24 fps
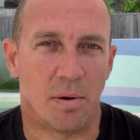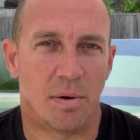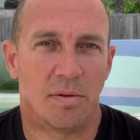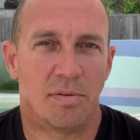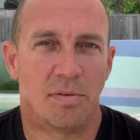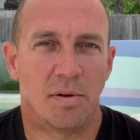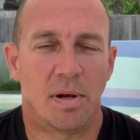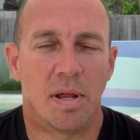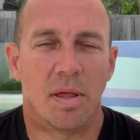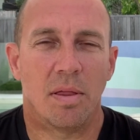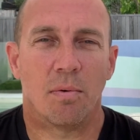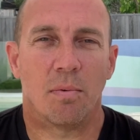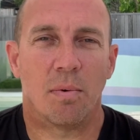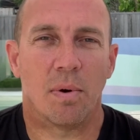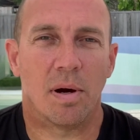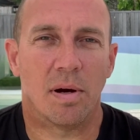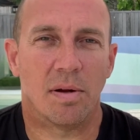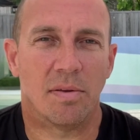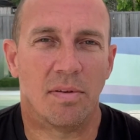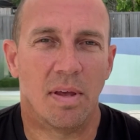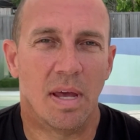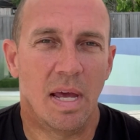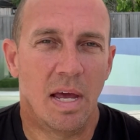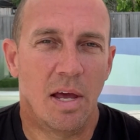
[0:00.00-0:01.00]
So in other
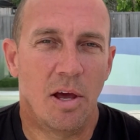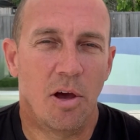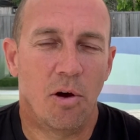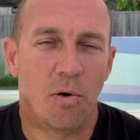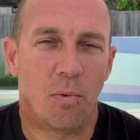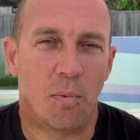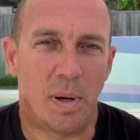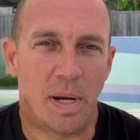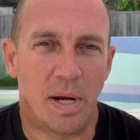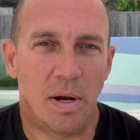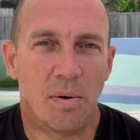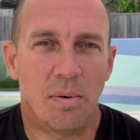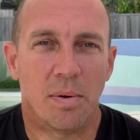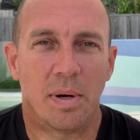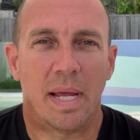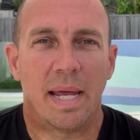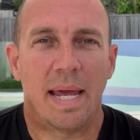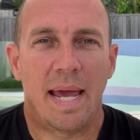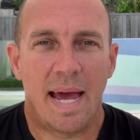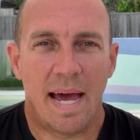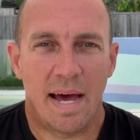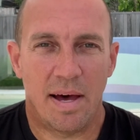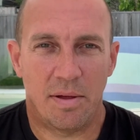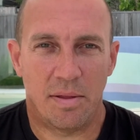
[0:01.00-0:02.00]
words, we don't
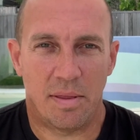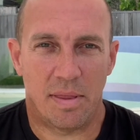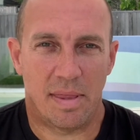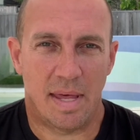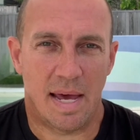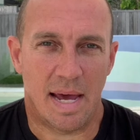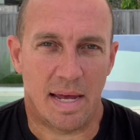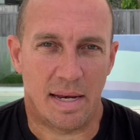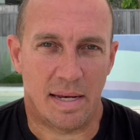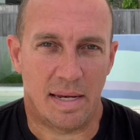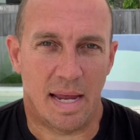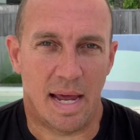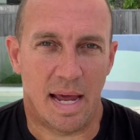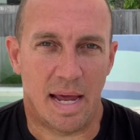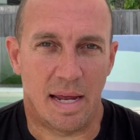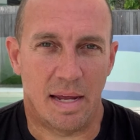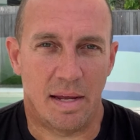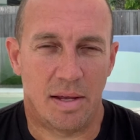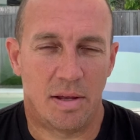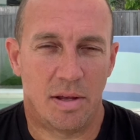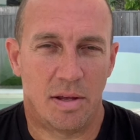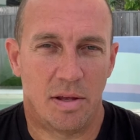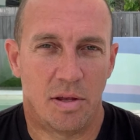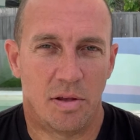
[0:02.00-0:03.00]
count that day.
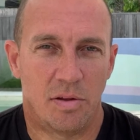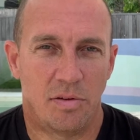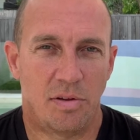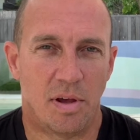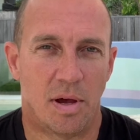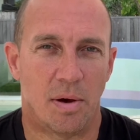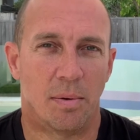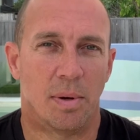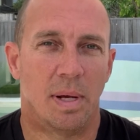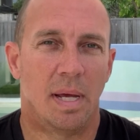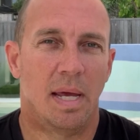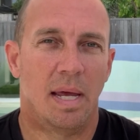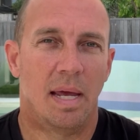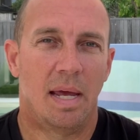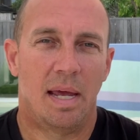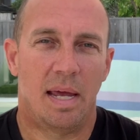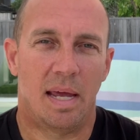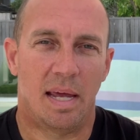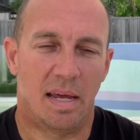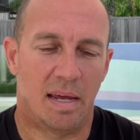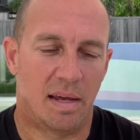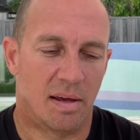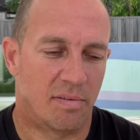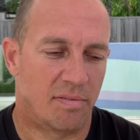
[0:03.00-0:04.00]
So
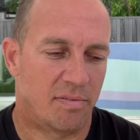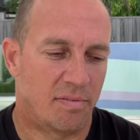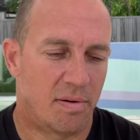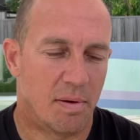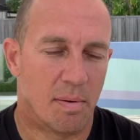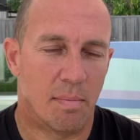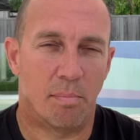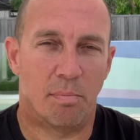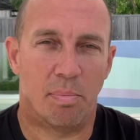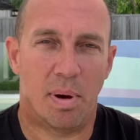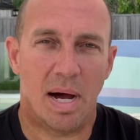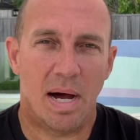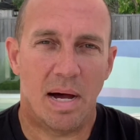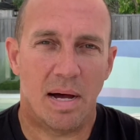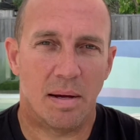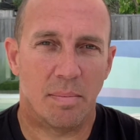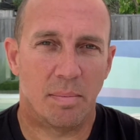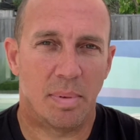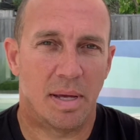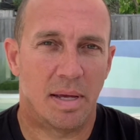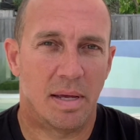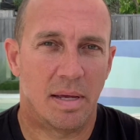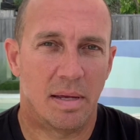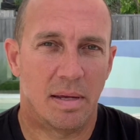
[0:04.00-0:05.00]
if Bob
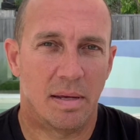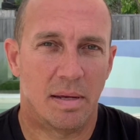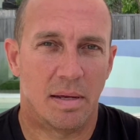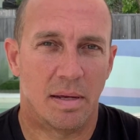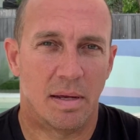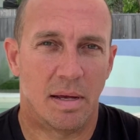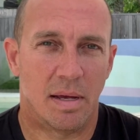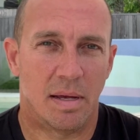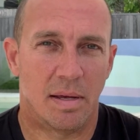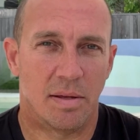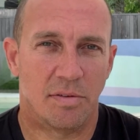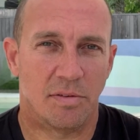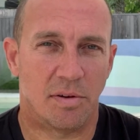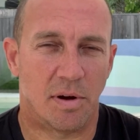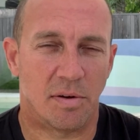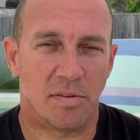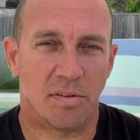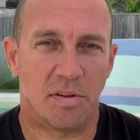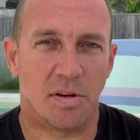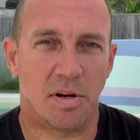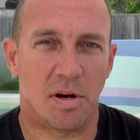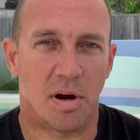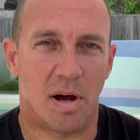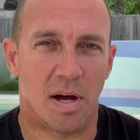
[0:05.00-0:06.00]
starts
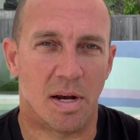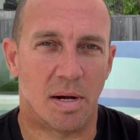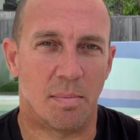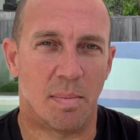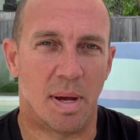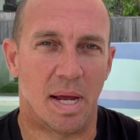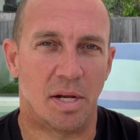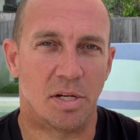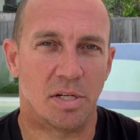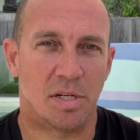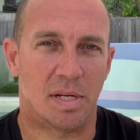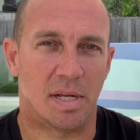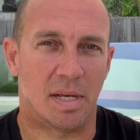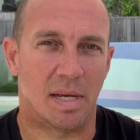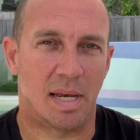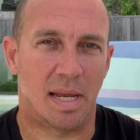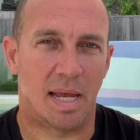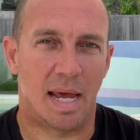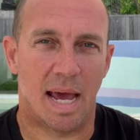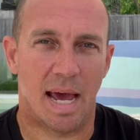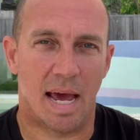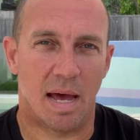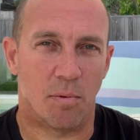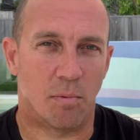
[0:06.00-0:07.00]
in your automation
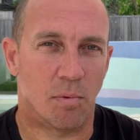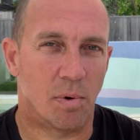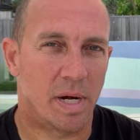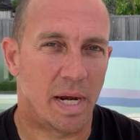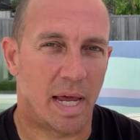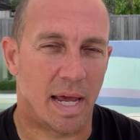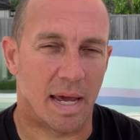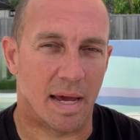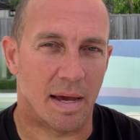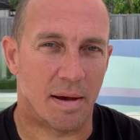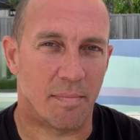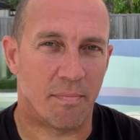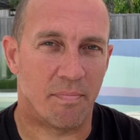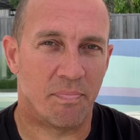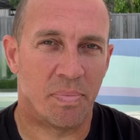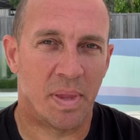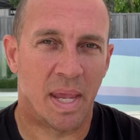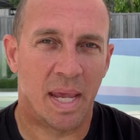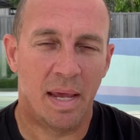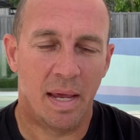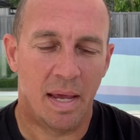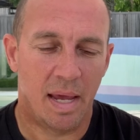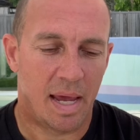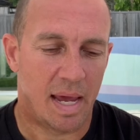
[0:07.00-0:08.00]
at 1 a.m.
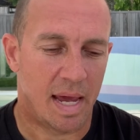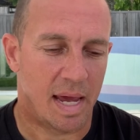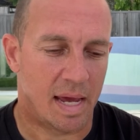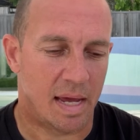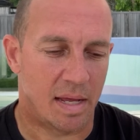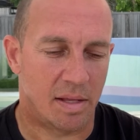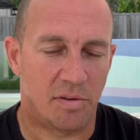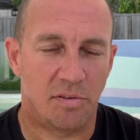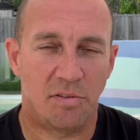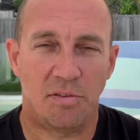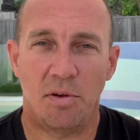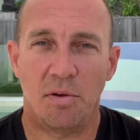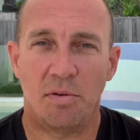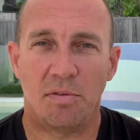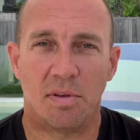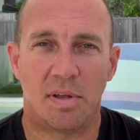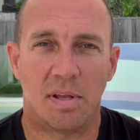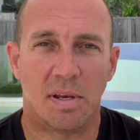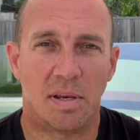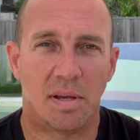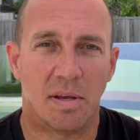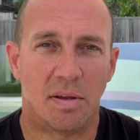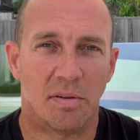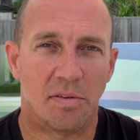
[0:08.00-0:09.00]
and
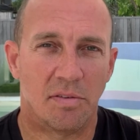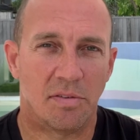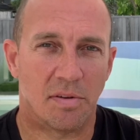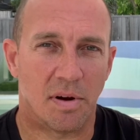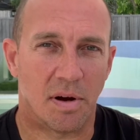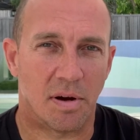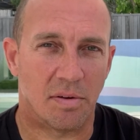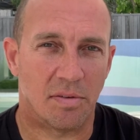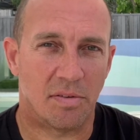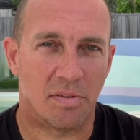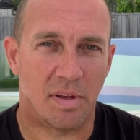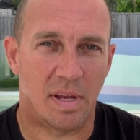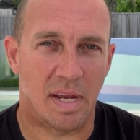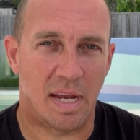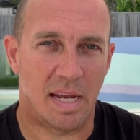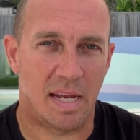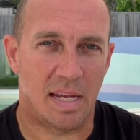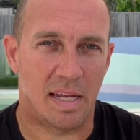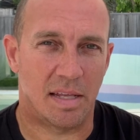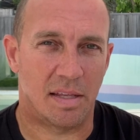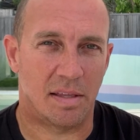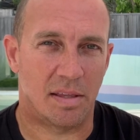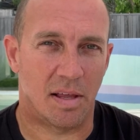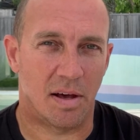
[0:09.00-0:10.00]
Susan starts
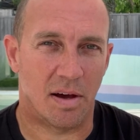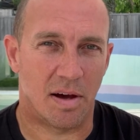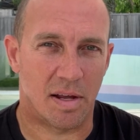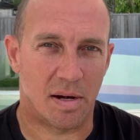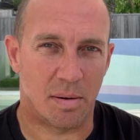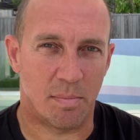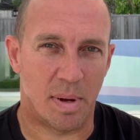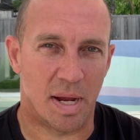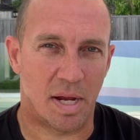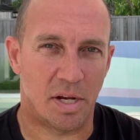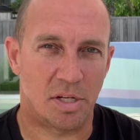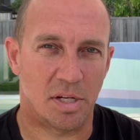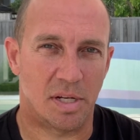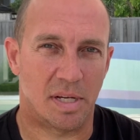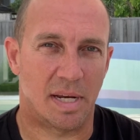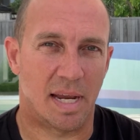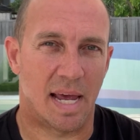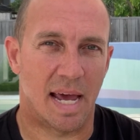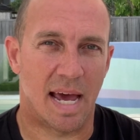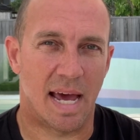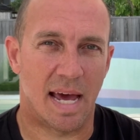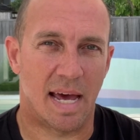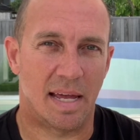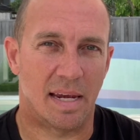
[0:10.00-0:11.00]
in the automation
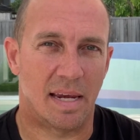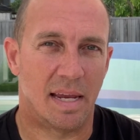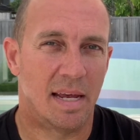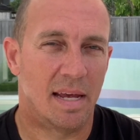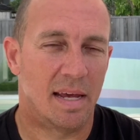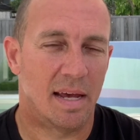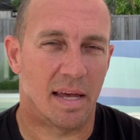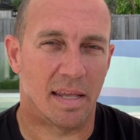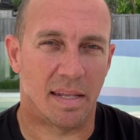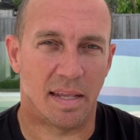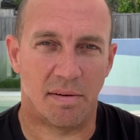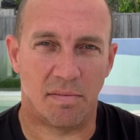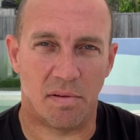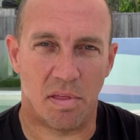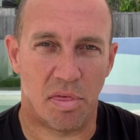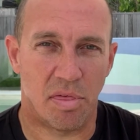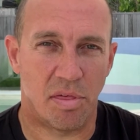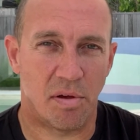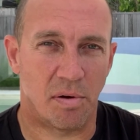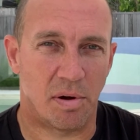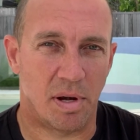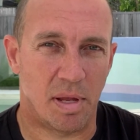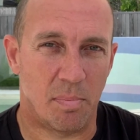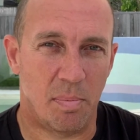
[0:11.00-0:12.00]
at
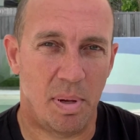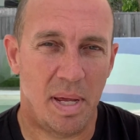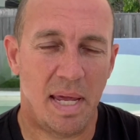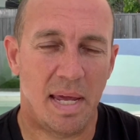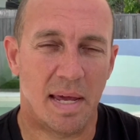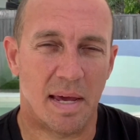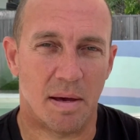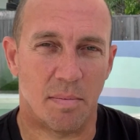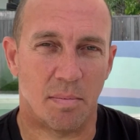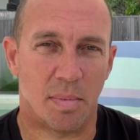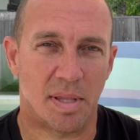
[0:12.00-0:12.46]
11:30 p.m.